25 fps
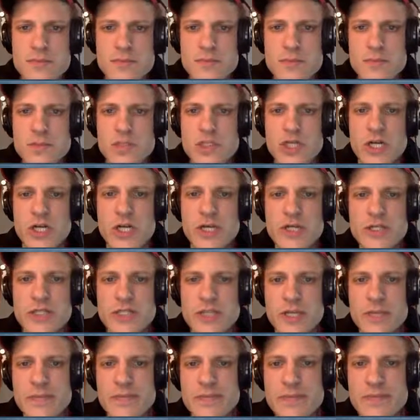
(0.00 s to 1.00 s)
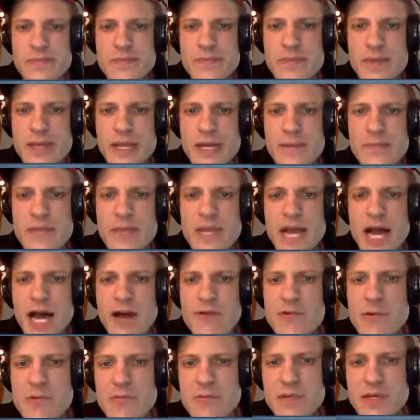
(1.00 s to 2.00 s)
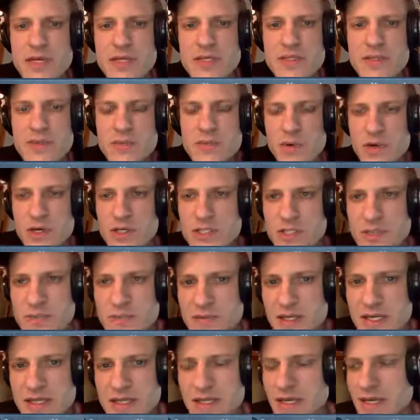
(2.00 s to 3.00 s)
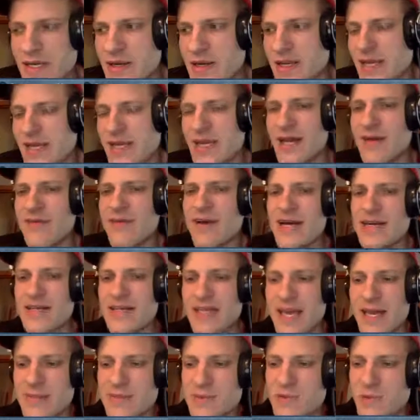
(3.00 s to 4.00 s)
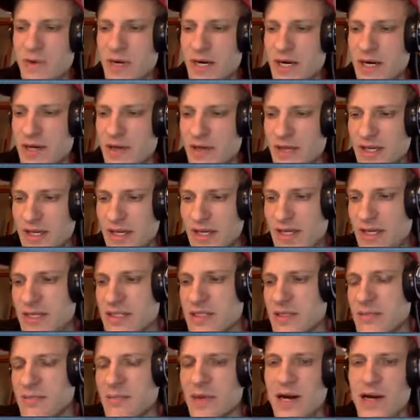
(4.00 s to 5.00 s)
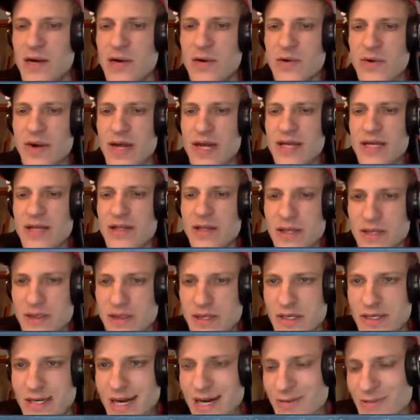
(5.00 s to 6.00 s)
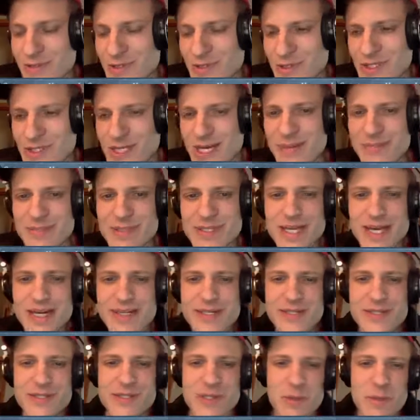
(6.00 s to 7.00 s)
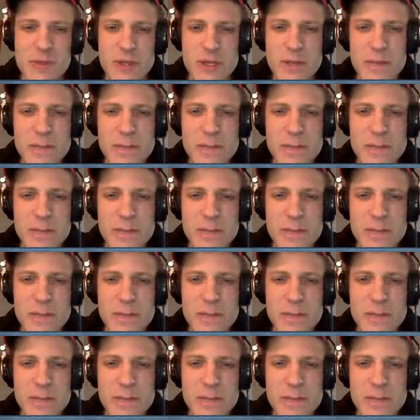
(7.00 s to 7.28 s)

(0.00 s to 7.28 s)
Sure, sure. Yeah. I've been playing some Warship lately, and I've had games where, like, against a mono red, like the Goblin Stompy deck or something,